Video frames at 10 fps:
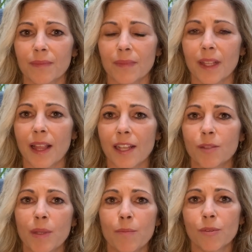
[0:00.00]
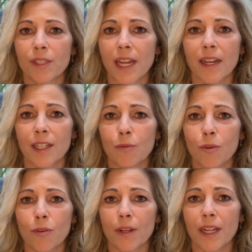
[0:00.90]
the last people standing will
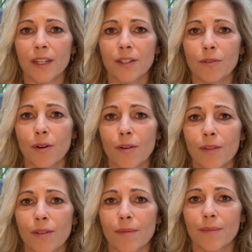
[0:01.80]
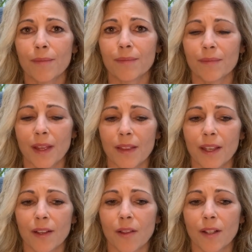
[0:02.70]
create a new earth. I
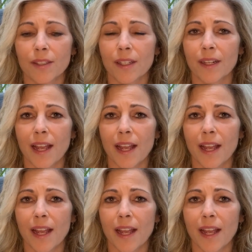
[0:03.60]
think a lot's gonna